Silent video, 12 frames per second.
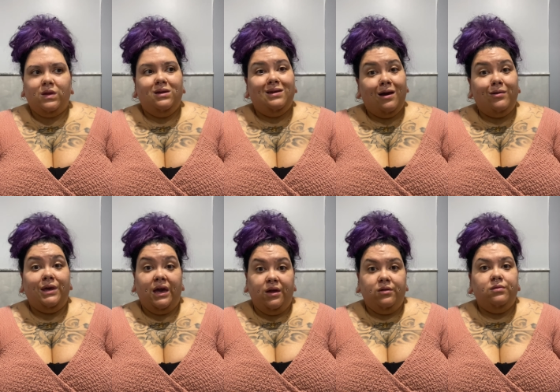Now
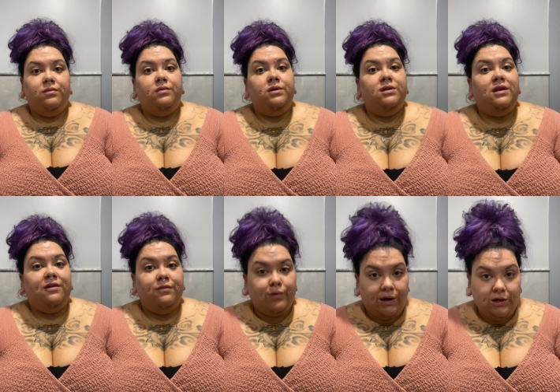again, they
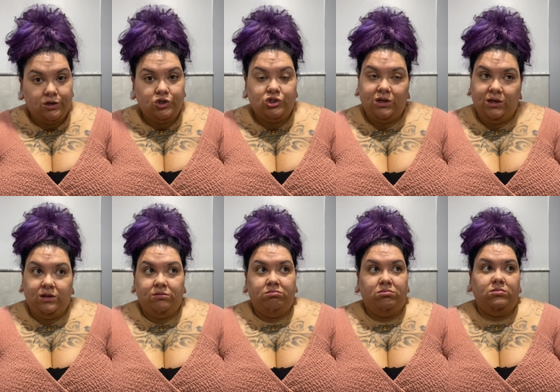range
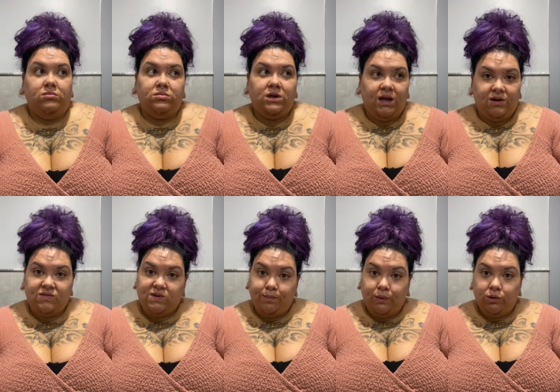in kind of
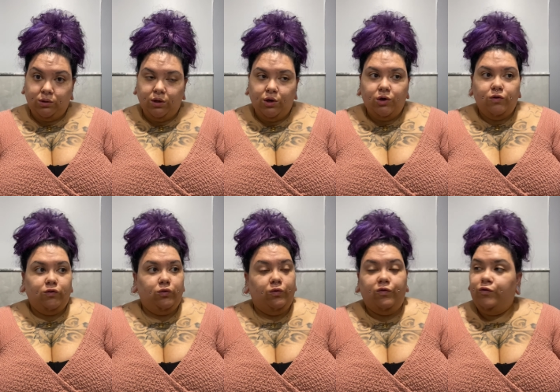simple
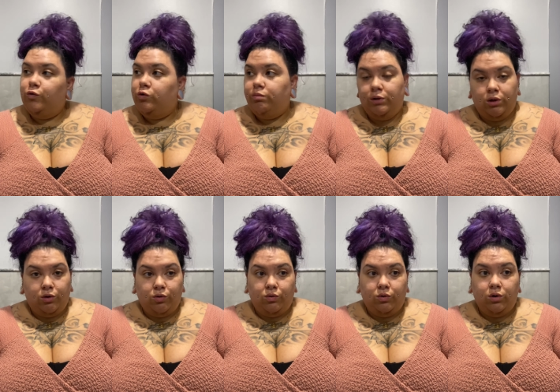to
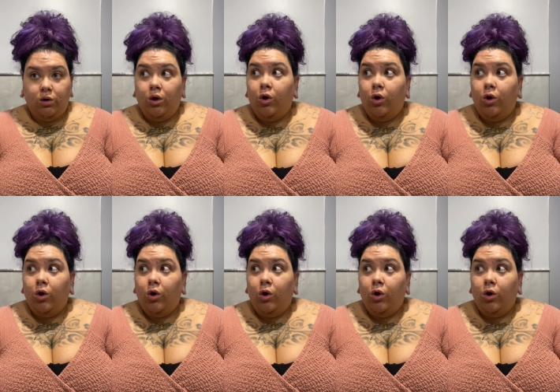full-blown,